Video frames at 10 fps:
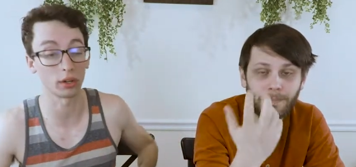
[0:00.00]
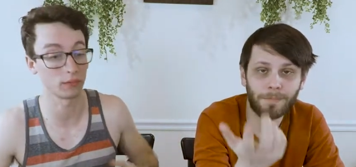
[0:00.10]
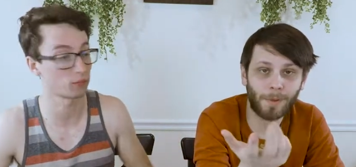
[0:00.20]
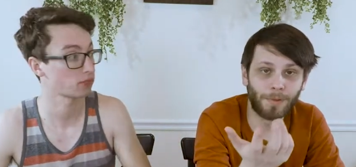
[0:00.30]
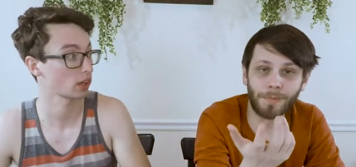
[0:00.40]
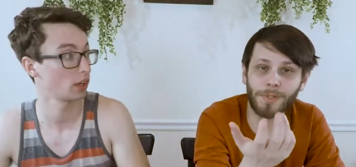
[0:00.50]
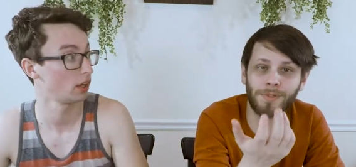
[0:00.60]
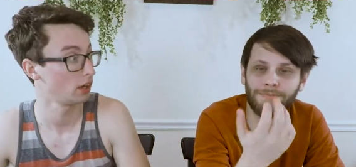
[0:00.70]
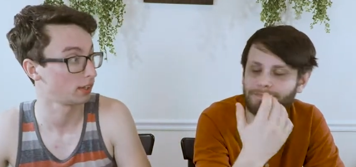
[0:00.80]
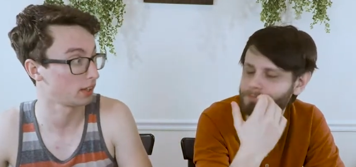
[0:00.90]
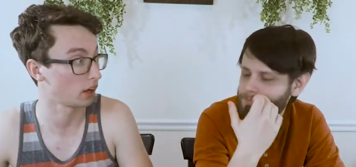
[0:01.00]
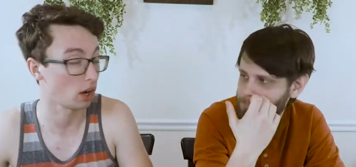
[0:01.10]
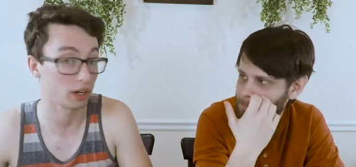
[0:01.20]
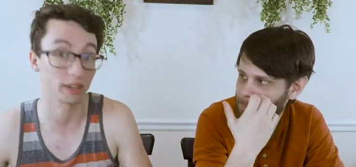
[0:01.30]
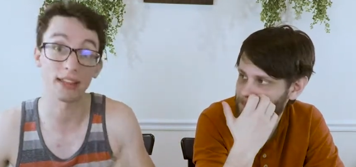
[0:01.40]
Speaker 1: boldable. You're
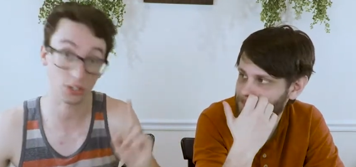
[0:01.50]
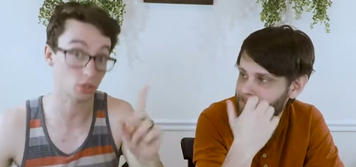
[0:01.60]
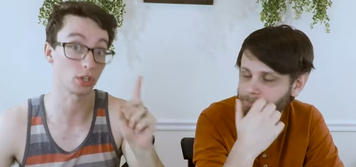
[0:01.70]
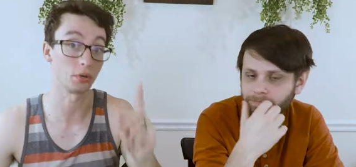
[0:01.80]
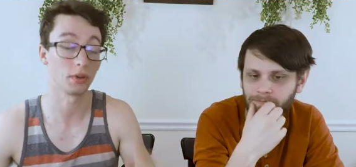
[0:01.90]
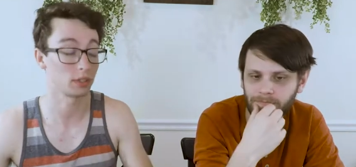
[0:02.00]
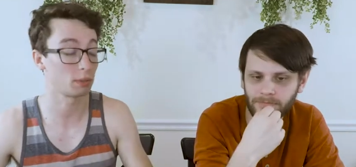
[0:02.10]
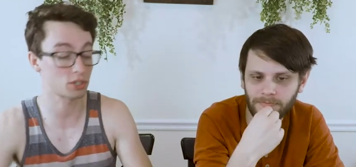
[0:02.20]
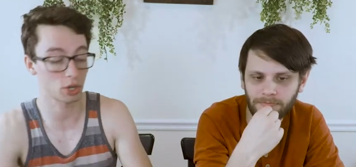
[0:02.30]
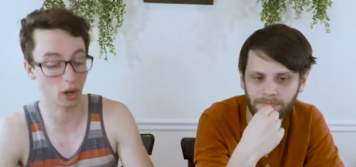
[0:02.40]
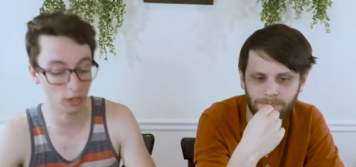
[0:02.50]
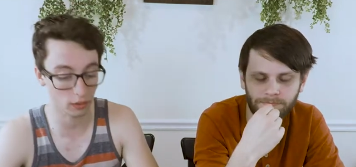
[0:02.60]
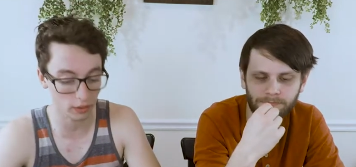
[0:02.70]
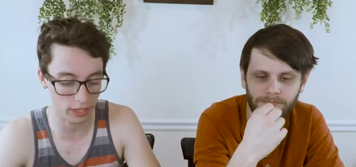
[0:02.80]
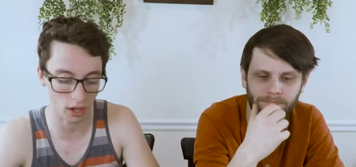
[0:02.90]
already that's true, but you're already
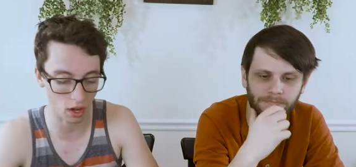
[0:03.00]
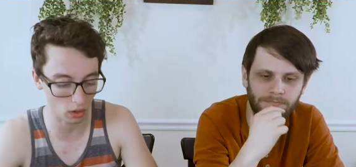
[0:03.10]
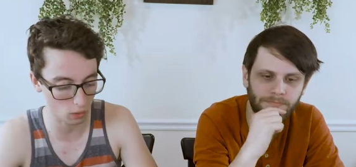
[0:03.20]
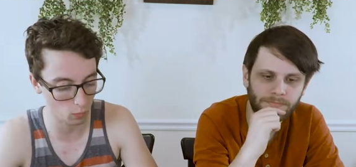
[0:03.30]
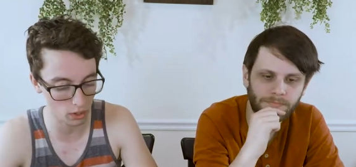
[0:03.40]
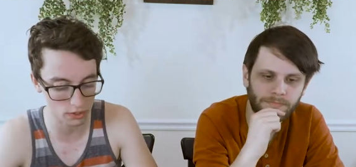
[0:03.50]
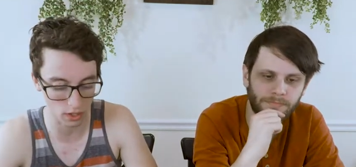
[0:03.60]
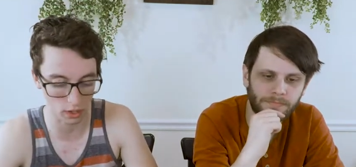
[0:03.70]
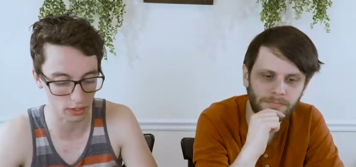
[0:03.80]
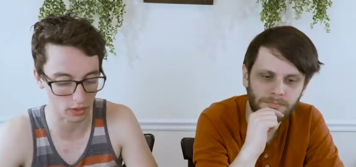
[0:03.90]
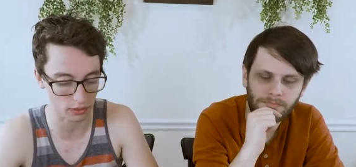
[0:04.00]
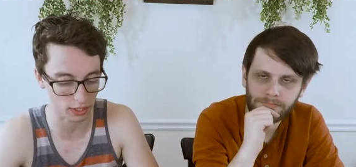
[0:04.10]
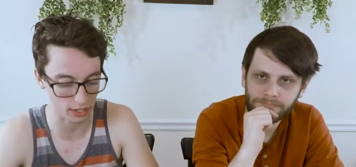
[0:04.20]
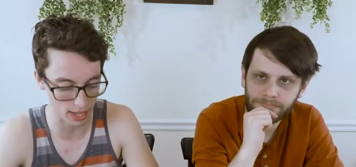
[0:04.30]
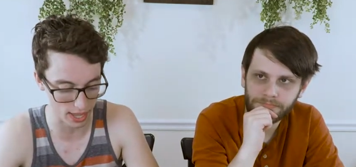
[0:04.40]
looking at hollow ones. You're already
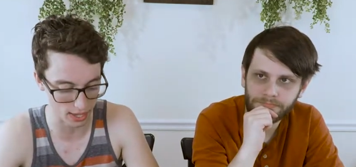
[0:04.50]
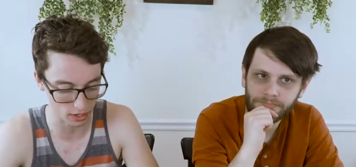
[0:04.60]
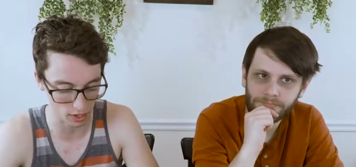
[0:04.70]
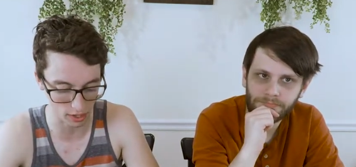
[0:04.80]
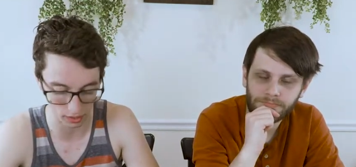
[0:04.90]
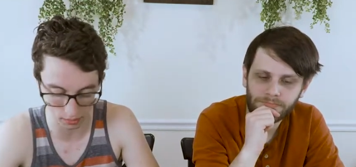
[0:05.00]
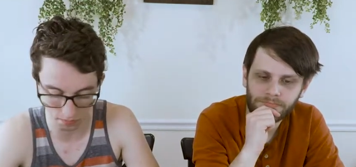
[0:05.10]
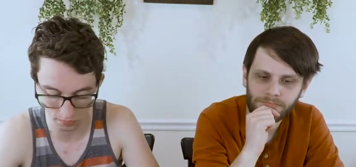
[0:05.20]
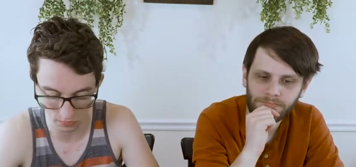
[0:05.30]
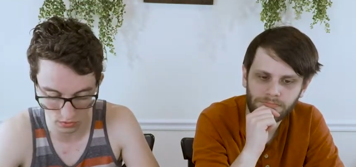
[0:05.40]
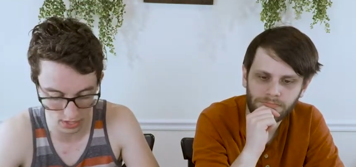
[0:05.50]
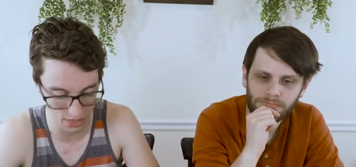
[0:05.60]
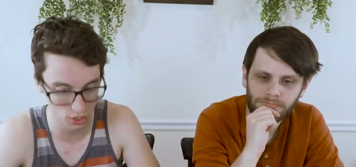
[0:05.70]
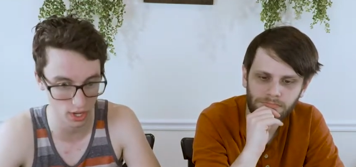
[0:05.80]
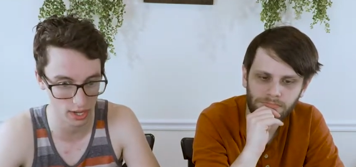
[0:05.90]
looking at um, death
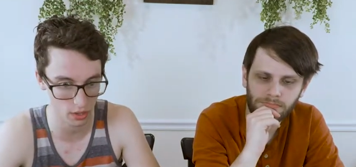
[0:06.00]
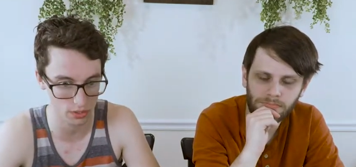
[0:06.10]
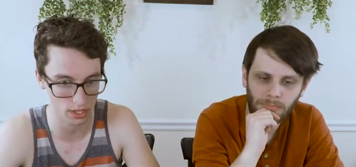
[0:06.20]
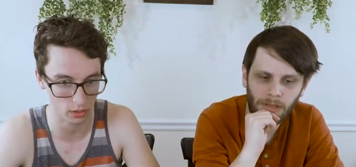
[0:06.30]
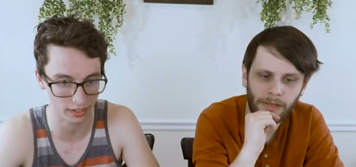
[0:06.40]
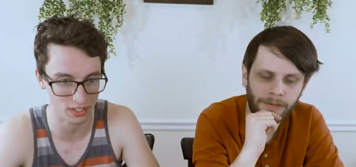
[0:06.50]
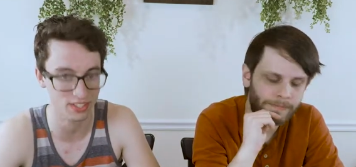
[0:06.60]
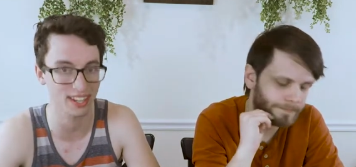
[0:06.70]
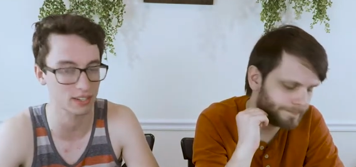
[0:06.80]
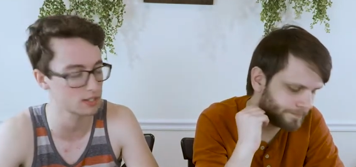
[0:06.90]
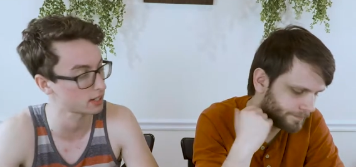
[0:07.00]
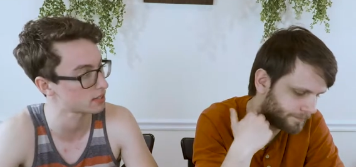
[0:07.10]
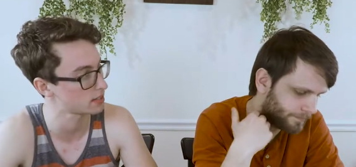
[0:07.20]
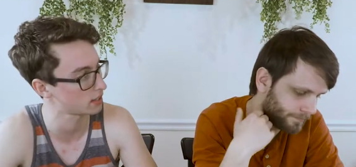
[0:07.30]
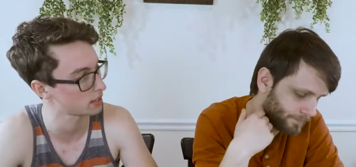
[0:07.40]
shadows that are yeah. like six
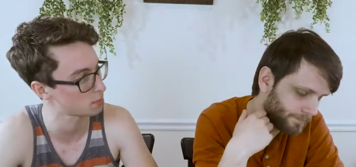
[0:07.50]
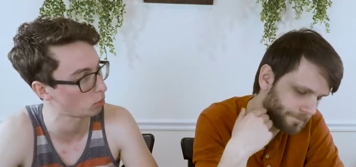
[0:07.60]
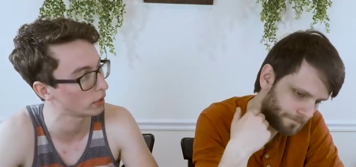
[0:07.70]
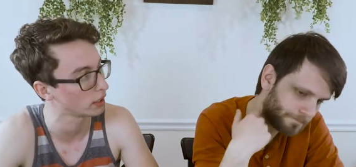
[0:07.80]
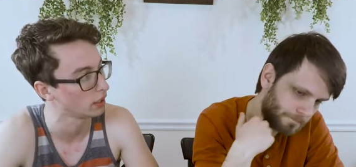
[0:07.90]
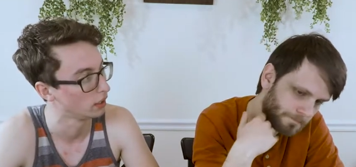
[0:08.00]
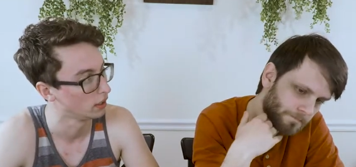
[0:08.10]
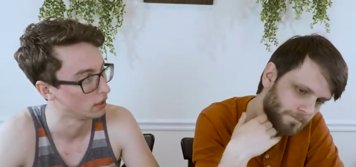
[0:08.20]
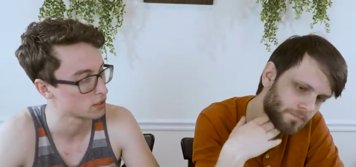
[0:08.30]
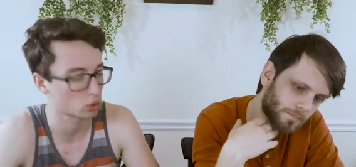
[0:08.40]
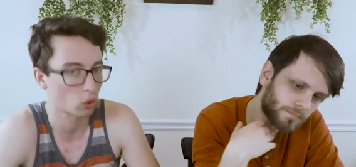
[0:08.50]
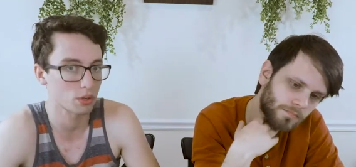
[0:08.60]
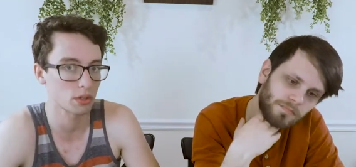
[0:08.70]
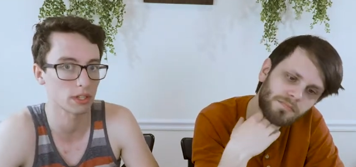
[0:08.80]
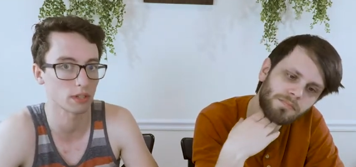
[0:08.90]
sixes at this point. So
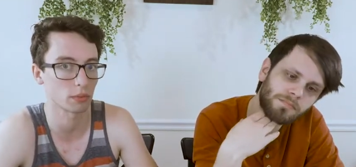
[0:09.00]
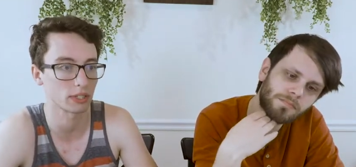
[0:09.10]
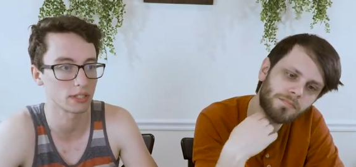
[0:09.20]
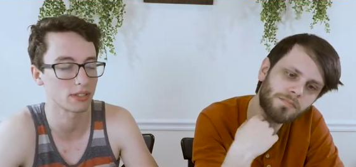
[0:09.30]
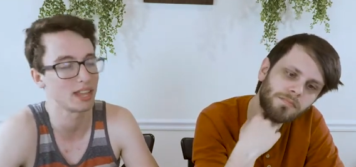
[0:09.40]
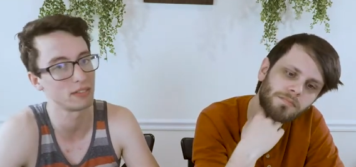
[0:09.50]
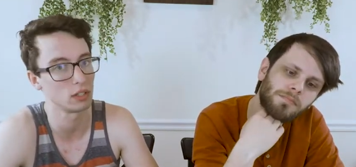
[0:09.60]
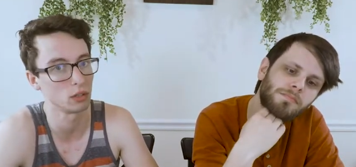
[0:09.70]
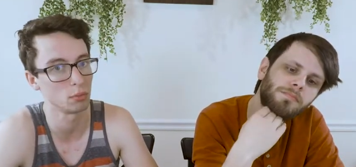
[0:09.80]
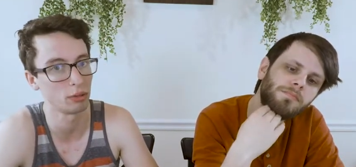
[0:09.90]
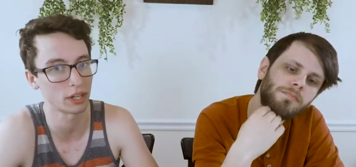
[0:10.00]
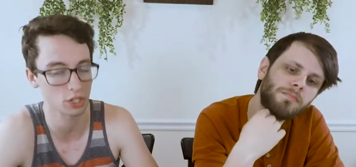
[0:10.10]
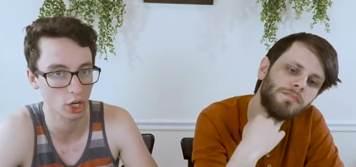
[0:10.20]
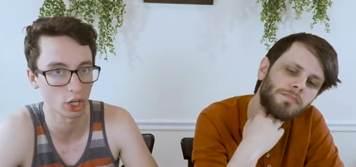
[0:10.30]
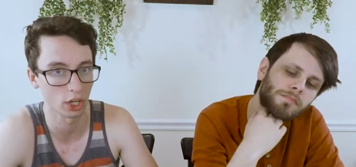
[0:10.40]
Courser doesn't really save you, but a
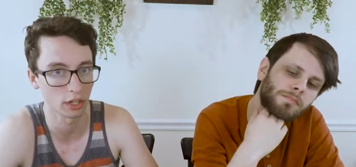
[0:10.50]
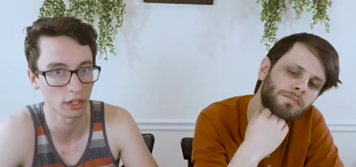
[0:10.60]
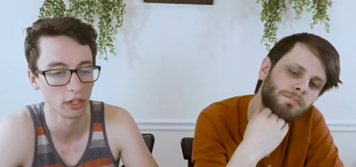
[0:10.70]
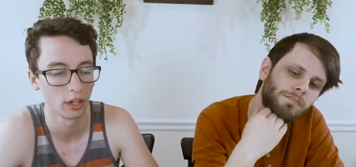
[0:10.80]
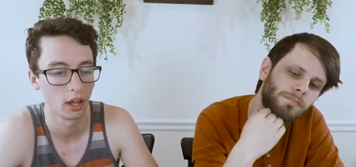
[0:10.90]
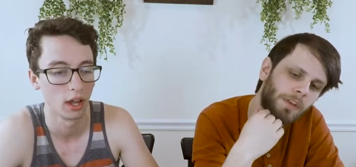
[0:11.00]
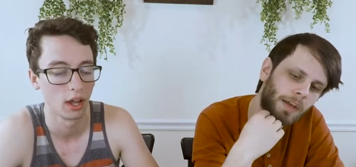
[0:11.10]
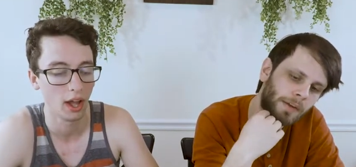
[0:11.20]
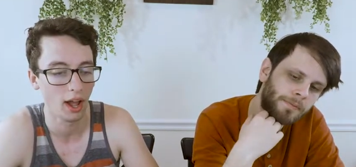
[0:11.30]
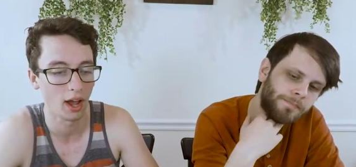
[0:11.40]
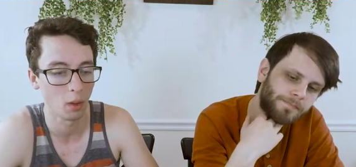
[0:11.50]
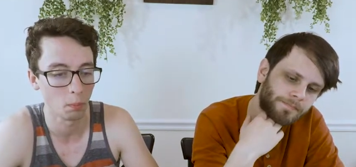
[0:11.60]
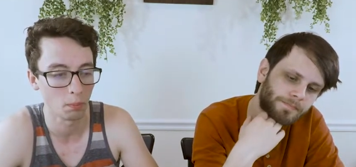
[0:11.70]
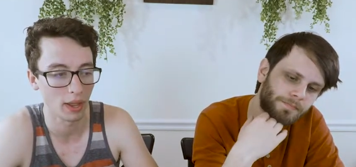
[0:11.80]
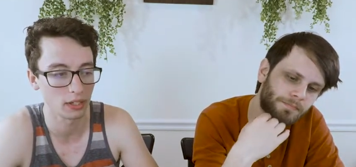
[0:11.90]
turn. Yeah.
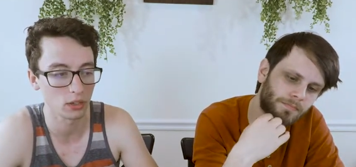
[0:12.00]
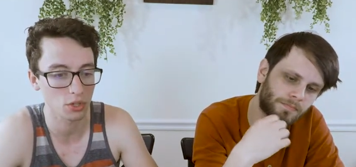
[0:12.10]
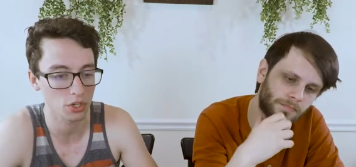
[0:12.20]
Um, and you'll just